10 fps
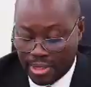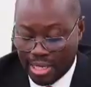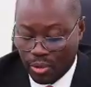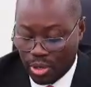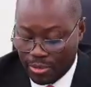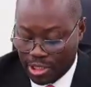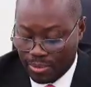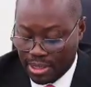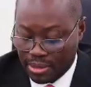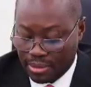their
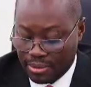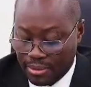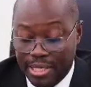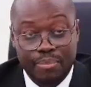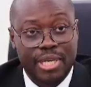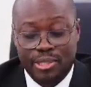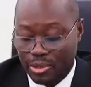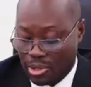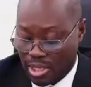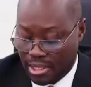commitment, and
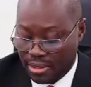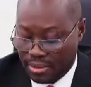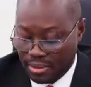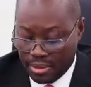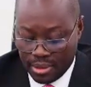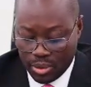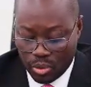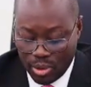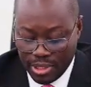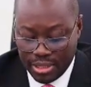particularly the
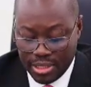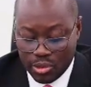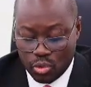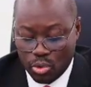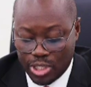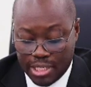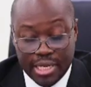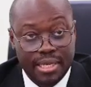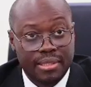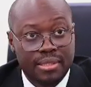committee's
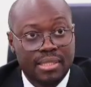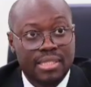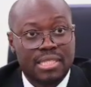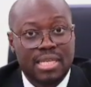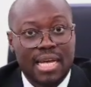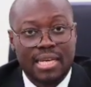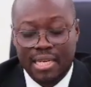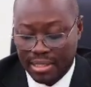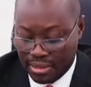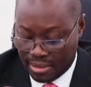co-chair,
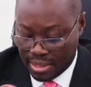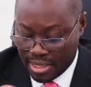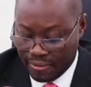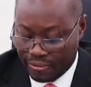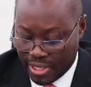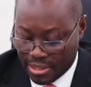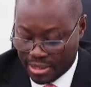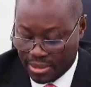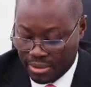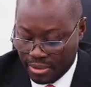China and
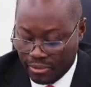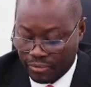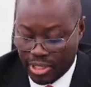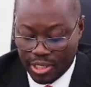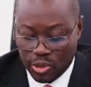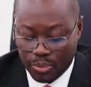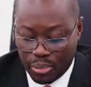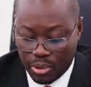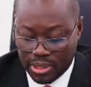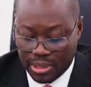France, for their
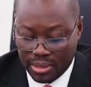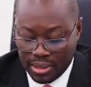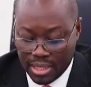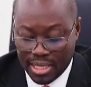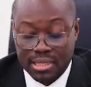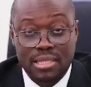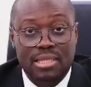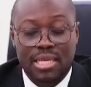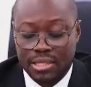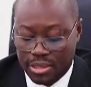support and
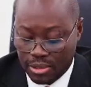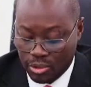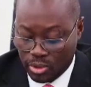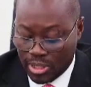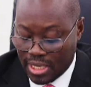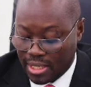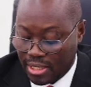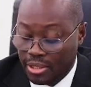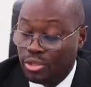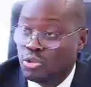assistance to
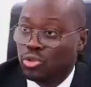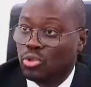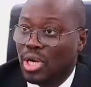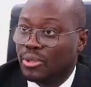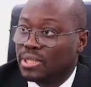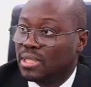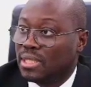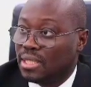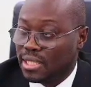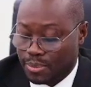Ghana throughout
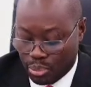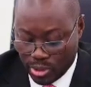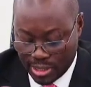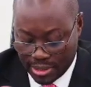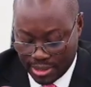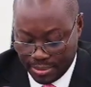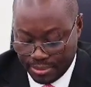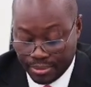this process.